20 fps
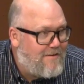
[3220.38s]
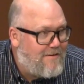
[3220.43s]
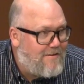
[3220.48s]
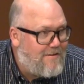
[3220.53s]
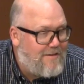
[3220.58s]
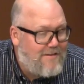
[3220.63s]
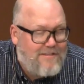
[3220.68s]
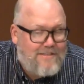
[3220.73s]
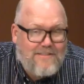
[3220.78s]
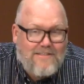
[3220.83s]

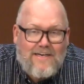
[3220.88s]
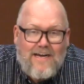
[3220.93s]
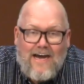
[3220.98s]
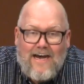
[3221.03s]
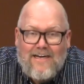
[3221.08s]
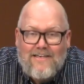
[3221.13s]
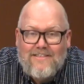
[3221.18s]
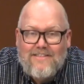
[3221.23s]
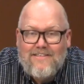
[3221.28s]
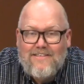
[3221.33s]
This is
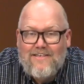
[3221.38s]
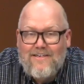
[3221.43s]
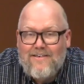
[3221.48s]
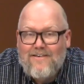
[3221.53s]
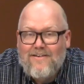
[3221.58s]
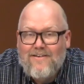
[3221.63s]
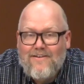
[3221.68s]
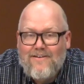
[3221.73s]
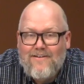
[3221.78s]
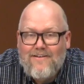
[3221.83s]
God's
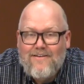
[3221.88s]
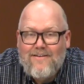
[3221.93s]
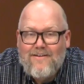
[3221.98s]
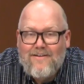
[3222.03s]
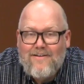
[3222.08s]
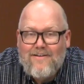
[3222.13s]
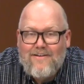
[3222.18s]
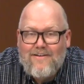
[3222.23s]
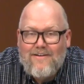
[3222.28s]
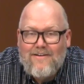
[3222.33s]
deal
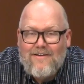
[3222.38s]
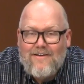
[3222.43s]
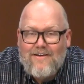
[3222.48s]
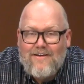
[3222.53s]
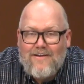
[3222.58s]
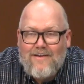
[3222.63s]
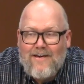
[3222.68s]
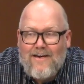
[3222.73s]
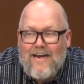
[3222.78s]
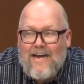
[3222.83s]

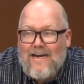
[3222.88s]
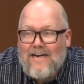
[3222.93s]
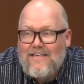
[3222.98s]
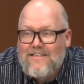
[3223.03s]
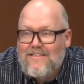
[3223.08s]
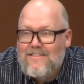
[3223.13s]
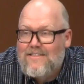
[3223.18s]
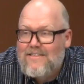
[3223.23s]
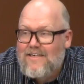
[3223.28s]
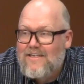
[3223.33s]

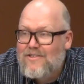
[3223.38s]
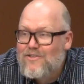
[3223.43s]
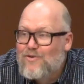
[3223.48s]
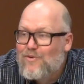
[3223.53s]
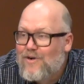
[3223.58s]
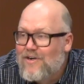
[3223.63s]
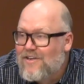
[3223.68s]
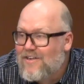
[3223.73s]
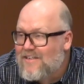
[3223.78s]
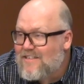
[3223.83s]
guys,
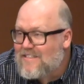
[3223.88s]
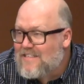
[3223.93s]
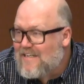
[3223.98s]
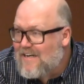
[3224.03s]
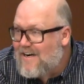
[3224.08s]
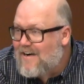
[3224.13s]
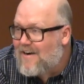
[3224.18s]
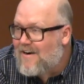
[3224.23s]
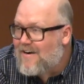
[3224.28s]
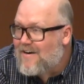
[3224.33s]
Israel is
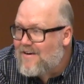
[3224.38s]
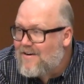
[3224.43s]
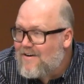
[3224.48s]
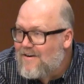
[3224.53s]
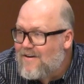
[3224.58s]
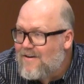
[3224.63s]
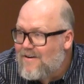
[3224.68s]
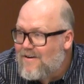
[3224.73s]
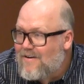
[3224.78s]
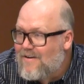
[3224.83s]
there
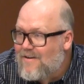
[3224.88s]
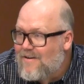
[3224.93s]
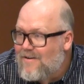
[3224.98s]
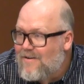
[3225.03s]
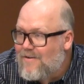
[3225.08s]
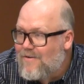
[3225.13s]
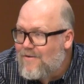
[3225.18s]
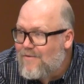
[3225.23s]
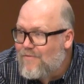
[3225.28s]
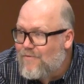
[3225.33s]

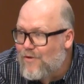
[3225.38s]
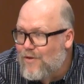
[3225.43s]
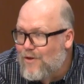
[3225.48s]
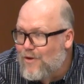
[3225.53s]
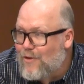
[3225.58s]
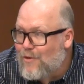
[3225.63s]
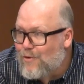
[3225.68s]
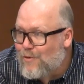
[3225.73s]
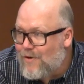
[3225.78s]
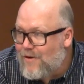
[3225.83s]
for the
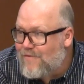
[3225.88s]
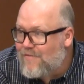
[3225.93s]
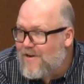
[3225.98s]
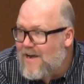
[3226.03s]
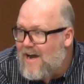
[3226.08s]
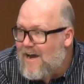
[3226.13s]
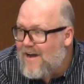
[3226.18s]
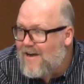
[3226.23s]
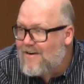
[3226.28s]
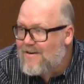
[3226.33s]
glory of
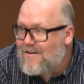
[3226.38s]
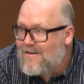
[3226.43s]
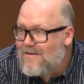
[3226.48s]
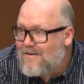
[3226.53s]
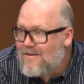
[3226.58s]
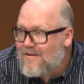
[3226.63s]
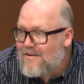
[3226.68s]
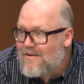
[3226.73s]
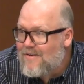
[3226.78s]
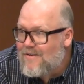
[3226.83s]
God,
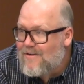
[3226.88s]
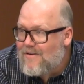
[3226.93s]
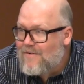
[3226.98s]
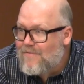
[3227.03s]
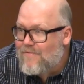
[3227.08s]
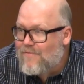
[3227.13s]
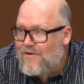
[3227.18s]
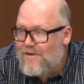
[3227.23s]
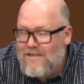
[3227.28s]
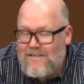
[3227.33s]

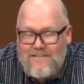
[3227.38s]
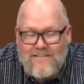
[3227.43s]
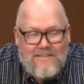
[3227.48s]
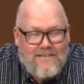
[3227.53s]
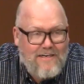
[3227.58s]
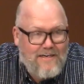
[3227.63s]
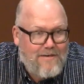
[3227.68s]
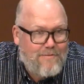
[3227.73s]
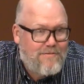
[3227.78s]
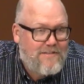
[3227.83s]
for his
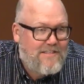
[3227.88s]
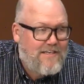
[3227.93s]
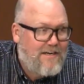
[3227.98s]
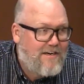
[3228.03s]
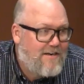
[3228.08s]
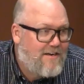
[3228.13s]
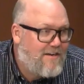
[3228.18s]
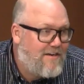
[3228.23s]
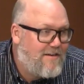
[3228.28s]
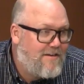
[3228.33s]
name's
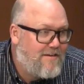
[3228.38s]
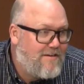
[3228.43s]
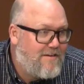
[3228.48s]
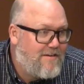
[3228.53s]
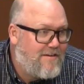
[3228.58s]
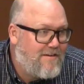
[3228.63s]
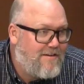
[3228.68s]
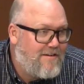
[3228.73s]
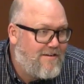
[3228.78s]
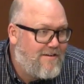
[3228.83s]
sake.
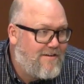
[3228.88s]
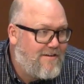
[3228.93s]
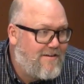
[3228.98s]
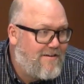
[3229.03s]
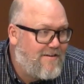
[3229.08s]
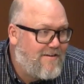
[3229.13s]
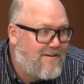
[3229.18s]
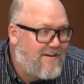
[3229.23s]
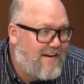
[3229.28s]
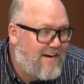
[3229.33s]

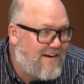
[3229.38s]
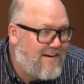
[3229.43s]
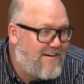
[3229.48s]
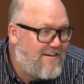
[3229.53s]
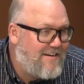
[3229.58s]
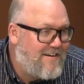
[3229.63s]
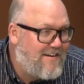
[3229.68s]
Okay?